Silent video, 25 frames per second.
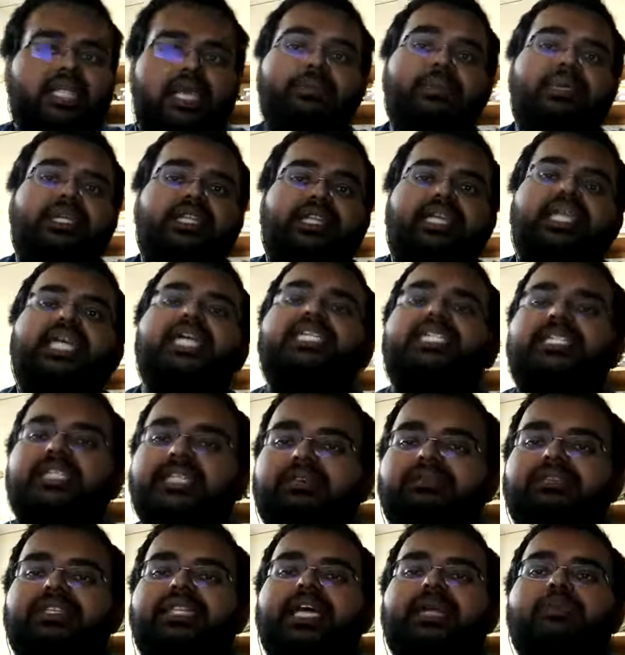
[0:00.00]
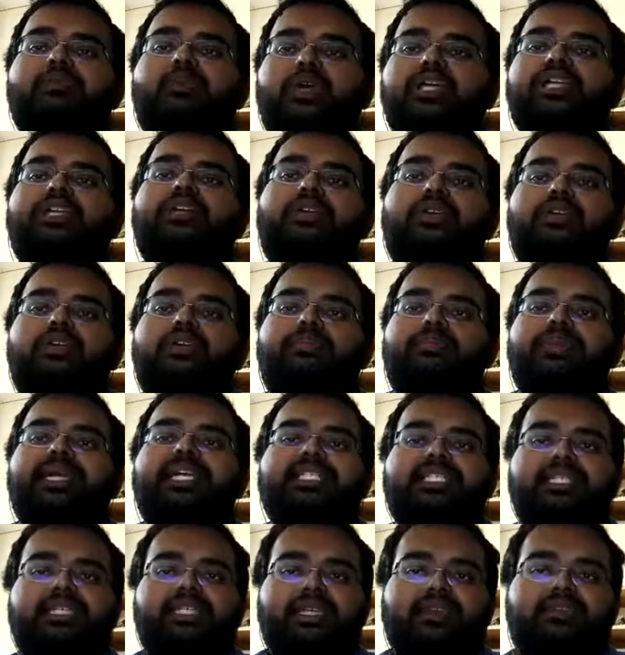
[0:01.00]
I mean, yes, even that point alone,
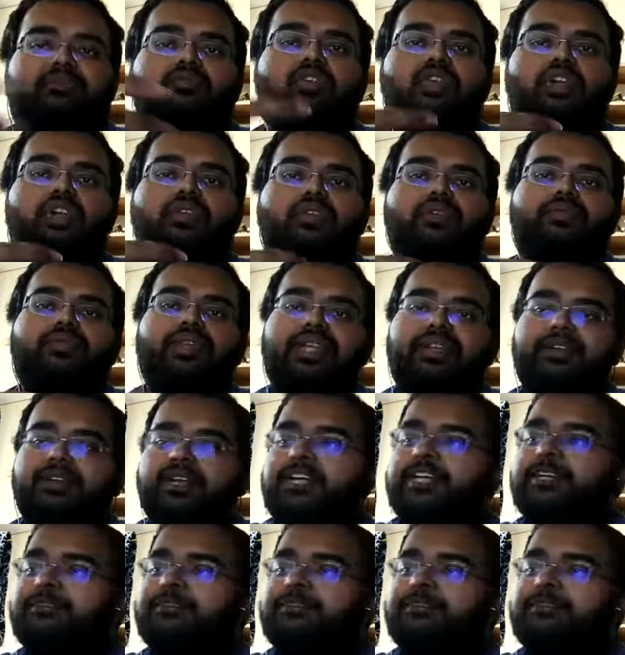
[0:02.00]
basically, whatever we